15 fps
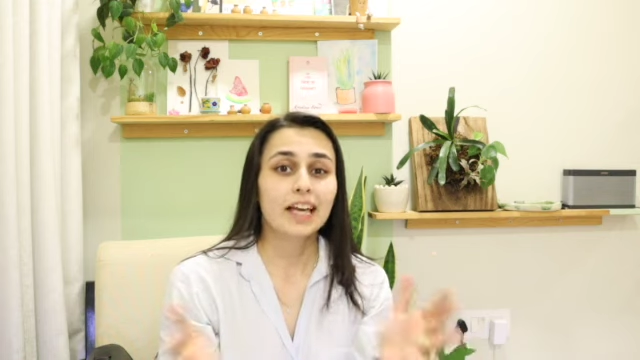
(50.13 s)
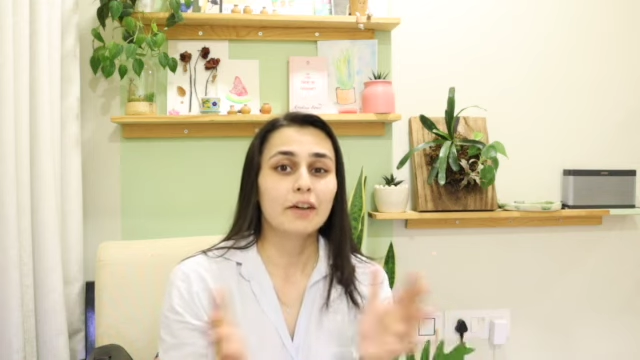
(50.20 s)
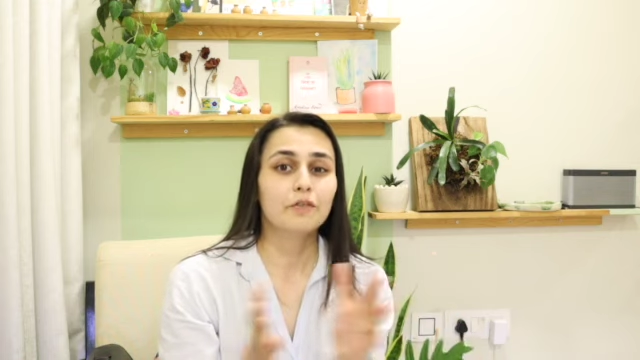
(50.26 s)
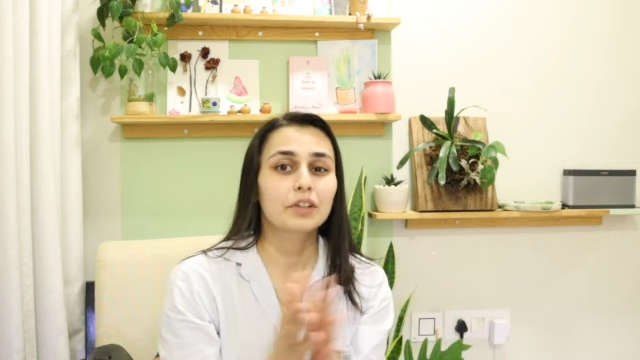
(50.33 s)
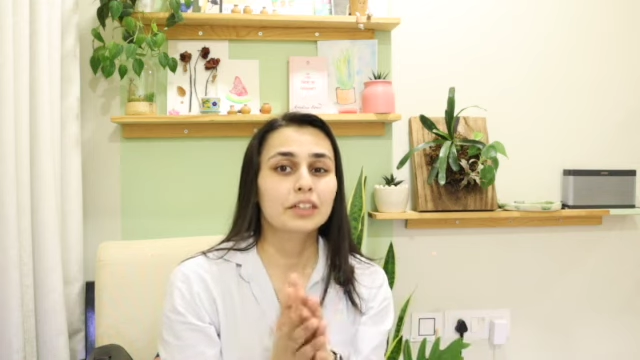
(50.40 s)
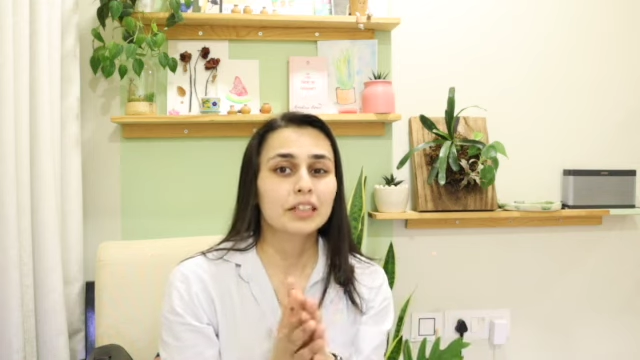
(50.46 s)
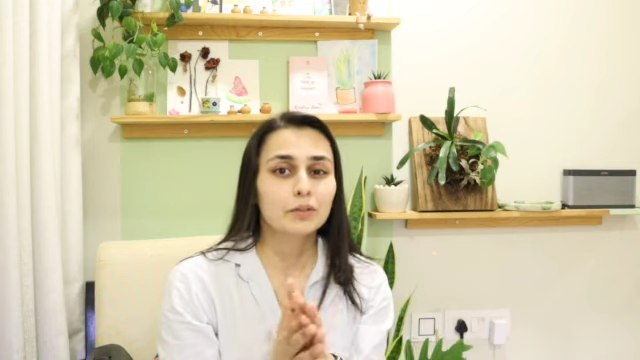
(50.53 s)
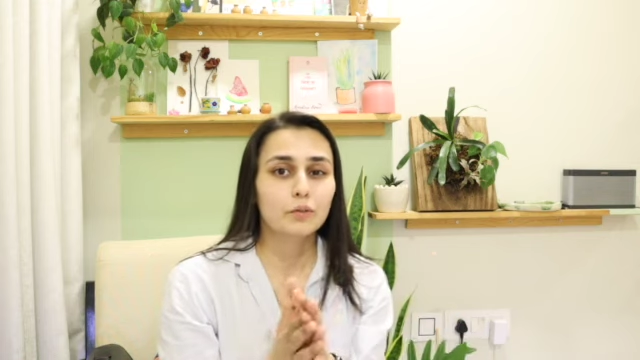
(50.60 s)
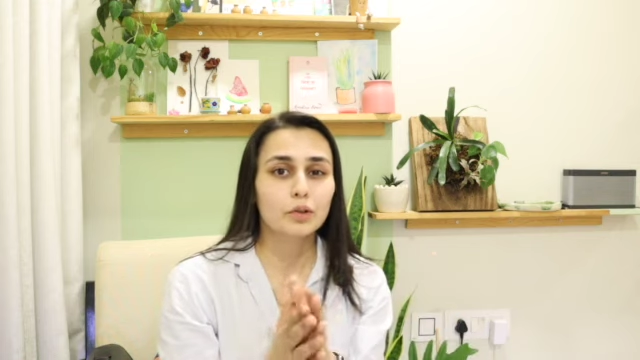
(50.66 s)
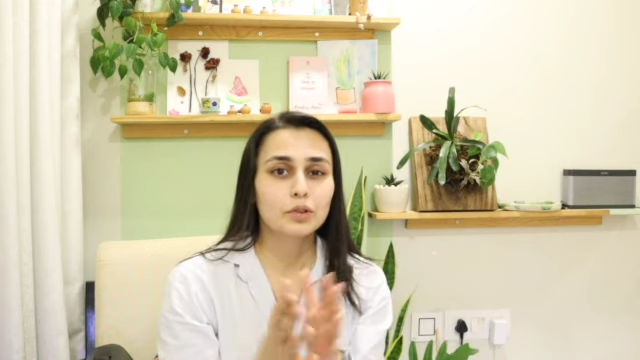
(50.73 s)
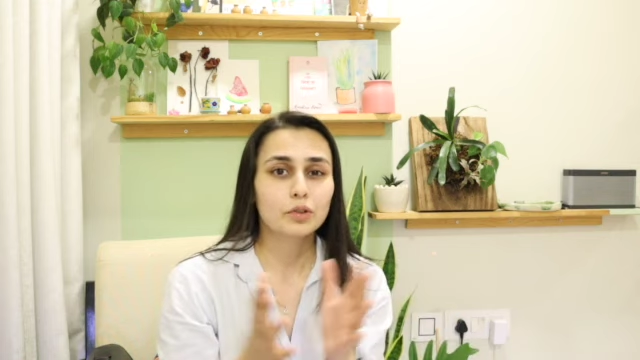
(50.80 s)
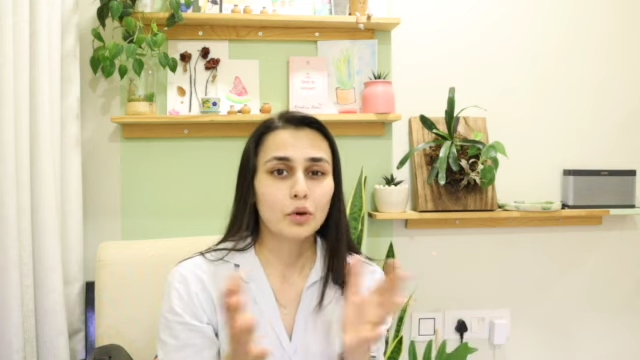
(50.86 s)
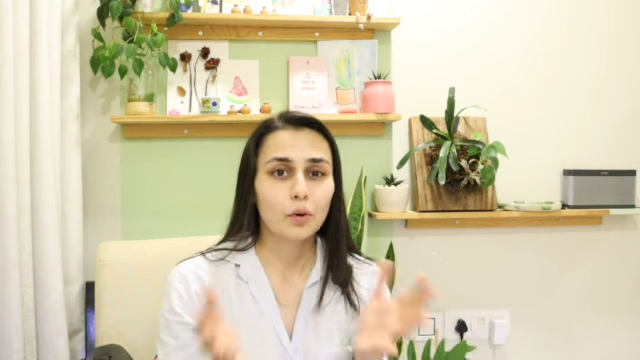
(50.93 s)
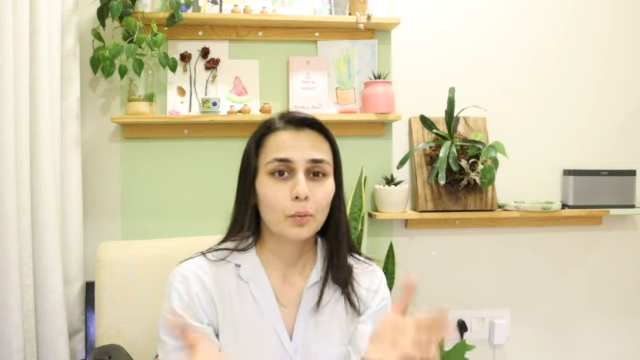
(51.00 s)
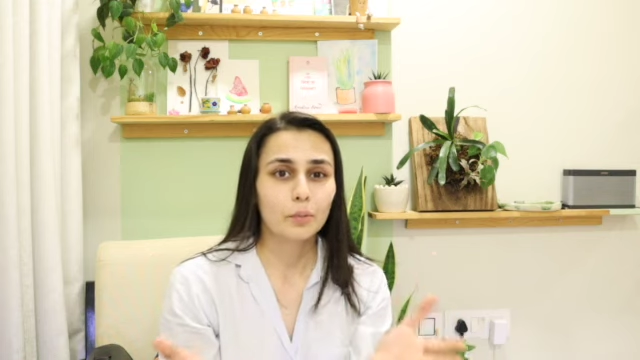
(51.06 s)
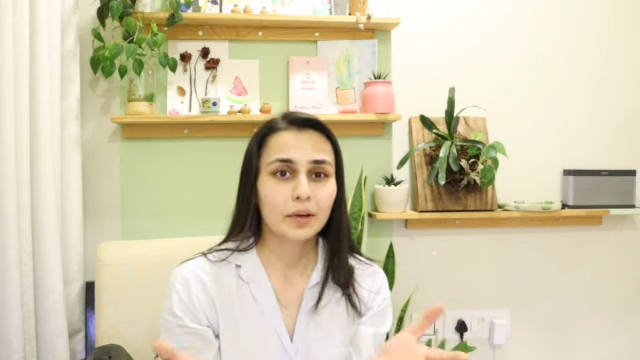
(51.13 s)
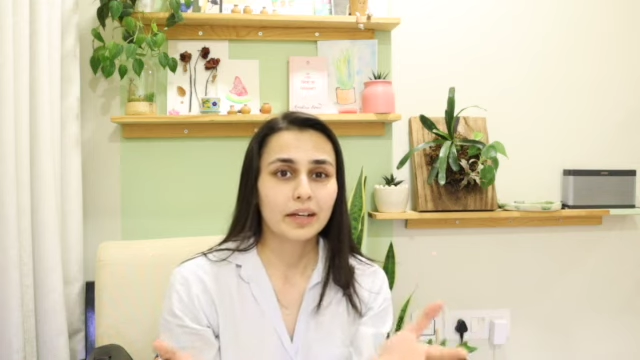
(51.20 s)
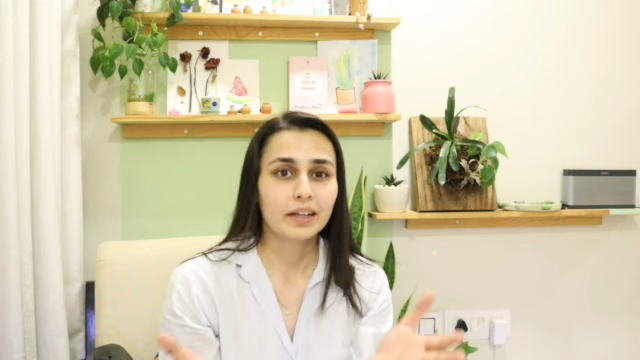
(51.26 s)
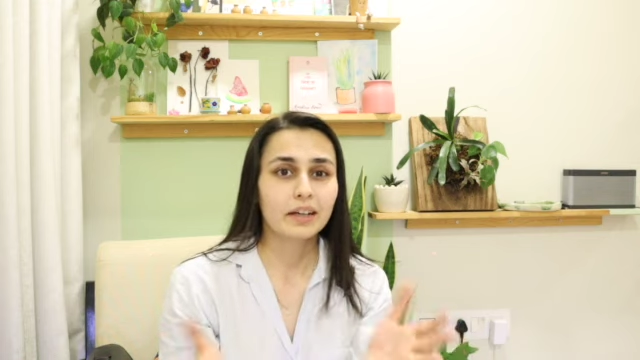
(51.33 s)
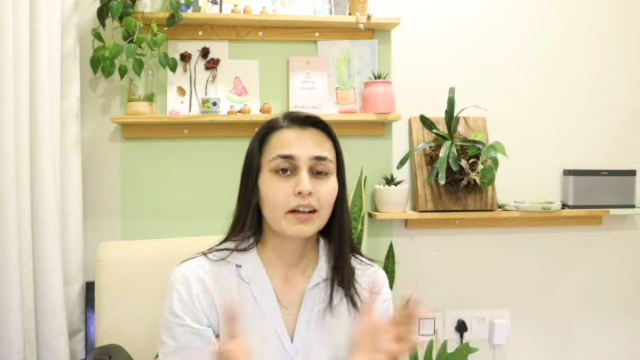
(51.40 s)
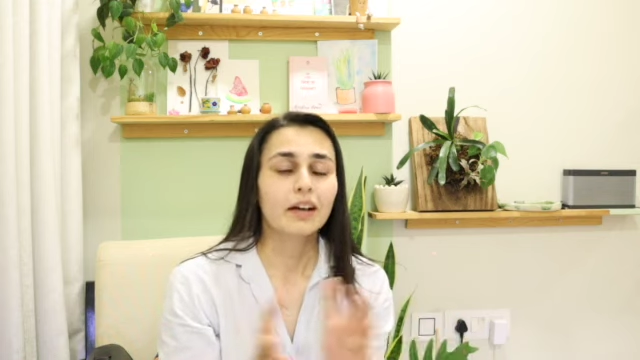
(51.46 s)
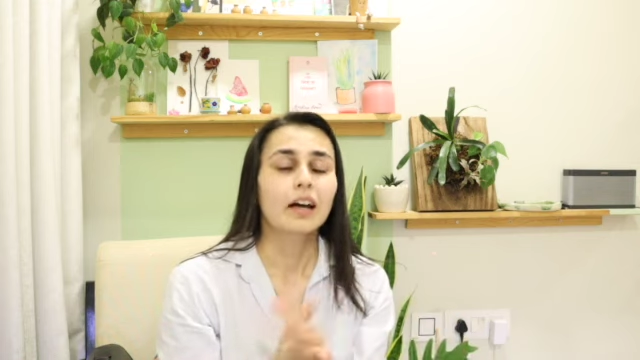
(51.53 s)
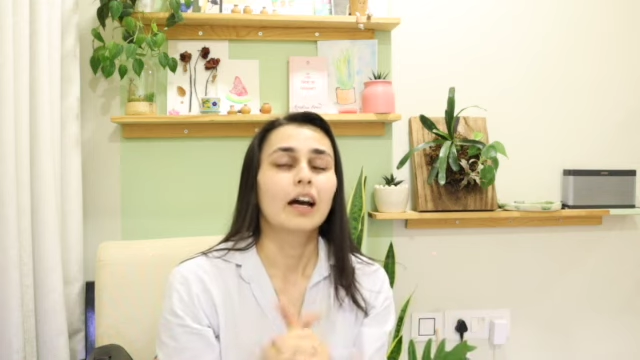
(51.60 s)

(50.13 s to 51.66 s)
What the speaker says: everything was homemade.